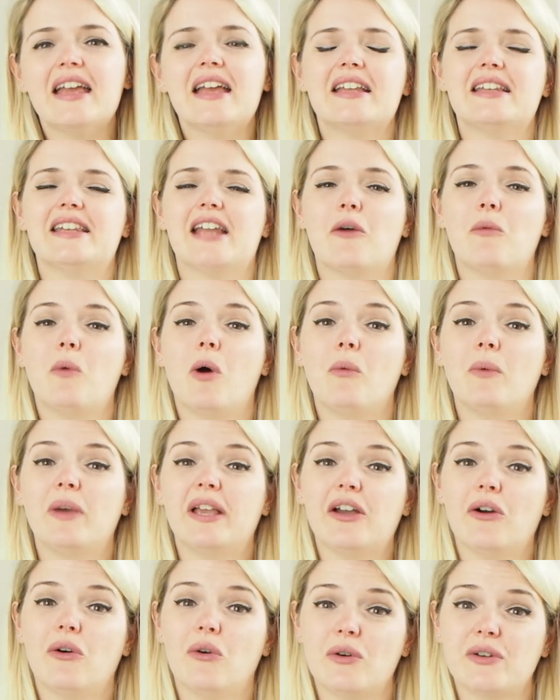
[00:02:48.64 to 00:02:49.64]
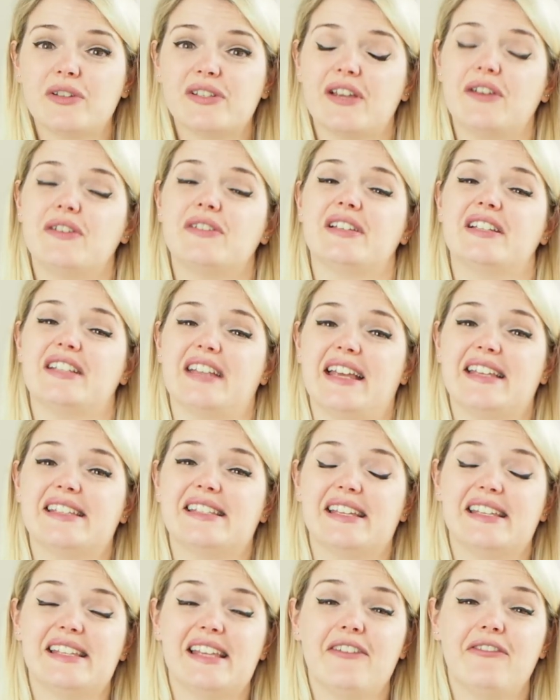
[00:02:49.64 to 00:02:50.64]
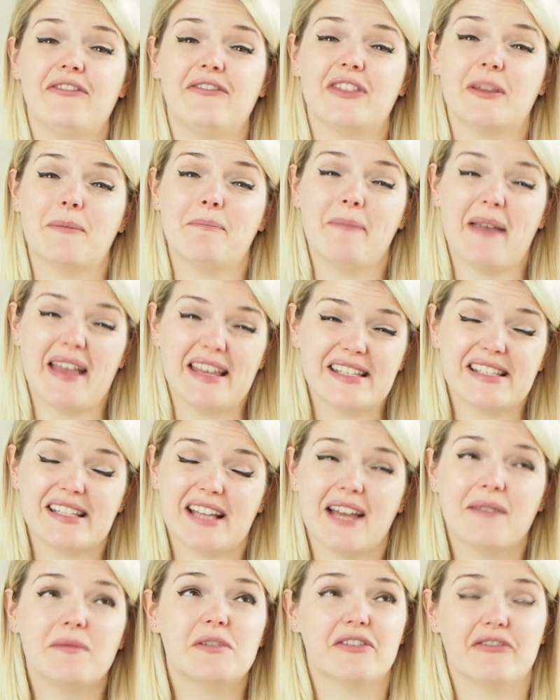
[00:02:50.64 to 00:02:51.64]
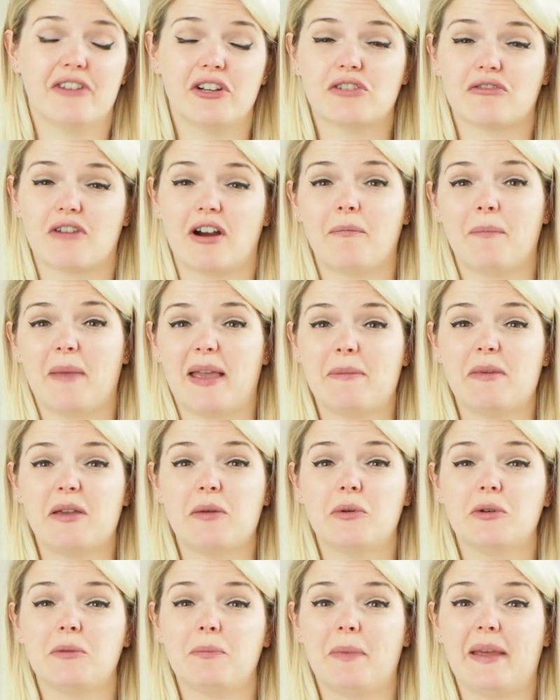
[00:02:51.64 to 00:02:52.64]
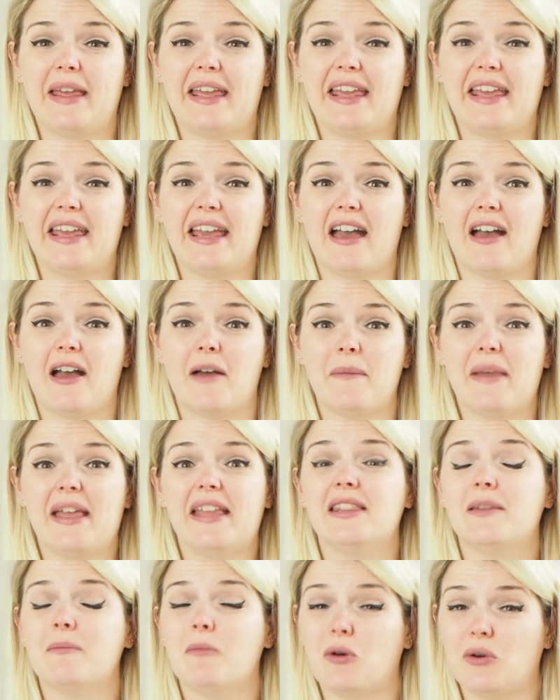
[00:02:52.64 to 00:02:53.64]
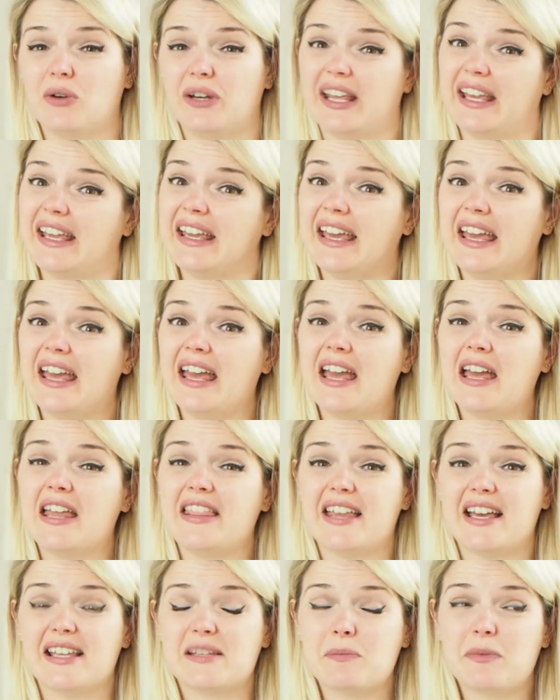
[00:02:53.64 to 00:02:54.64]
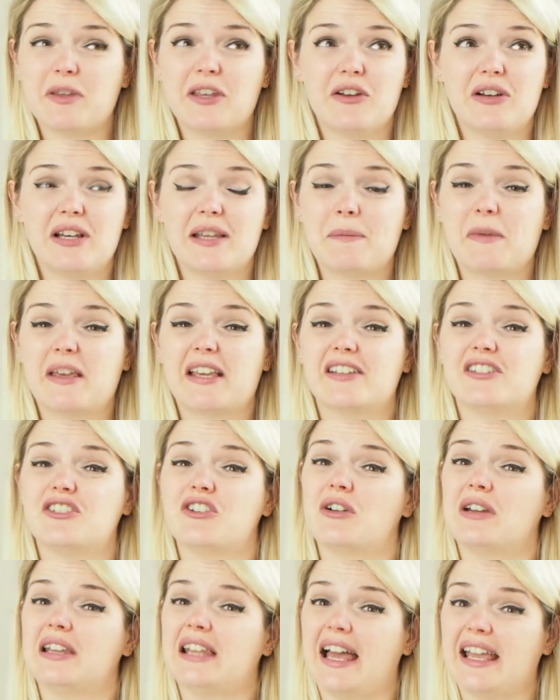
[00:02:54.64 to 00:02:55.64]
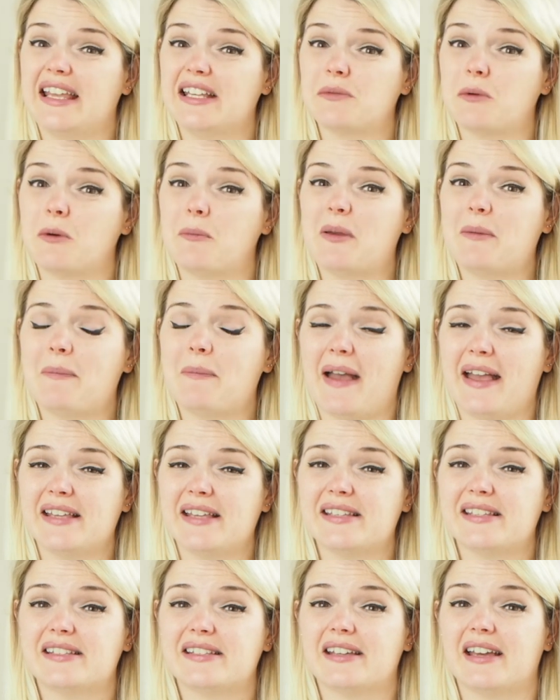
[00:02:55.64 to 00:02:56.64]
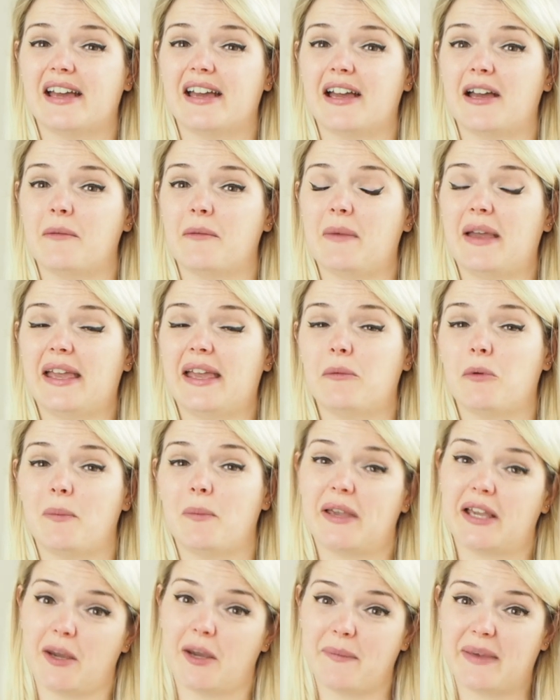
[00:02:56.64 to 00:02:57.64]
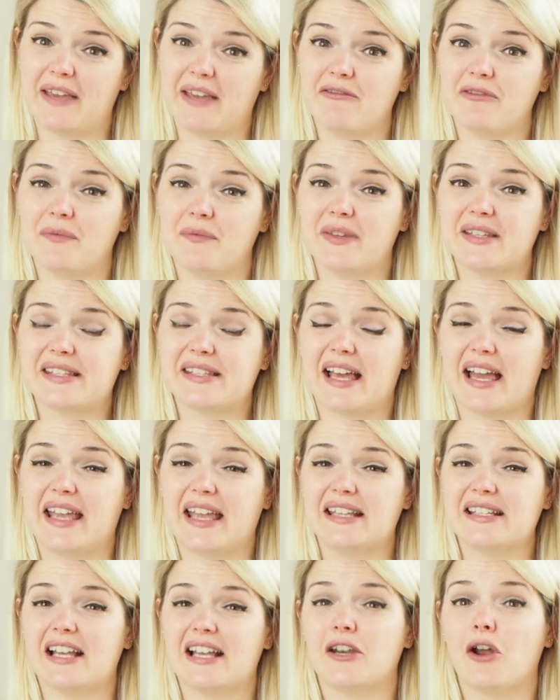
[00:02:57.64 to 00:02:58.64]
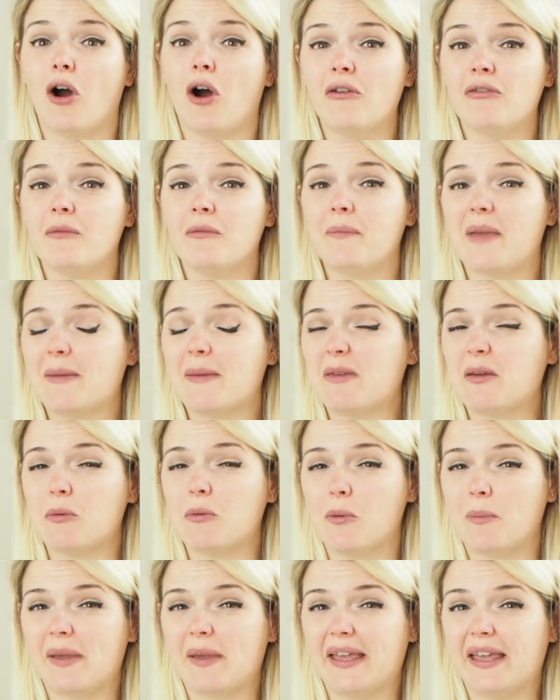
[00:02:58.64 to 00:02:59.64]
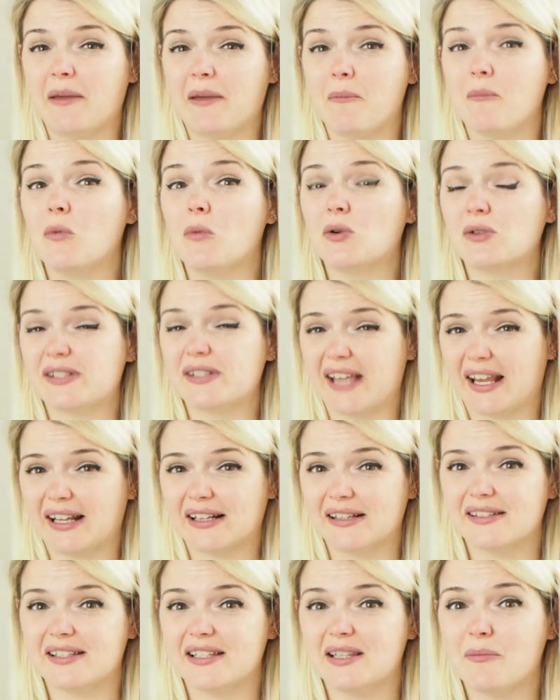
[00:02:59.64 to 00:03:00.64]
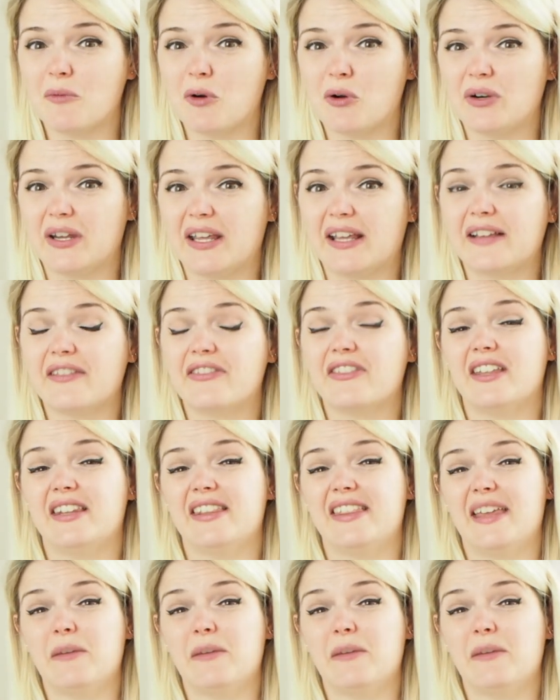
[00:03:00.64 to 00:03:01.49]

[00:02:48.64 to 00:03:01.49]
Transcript: Now, what we also suggest is if the best time to photograph baby would be in the morning, that's purely because your light will be best, it will be coming in from the side, and often baby will be more settled in the morning than they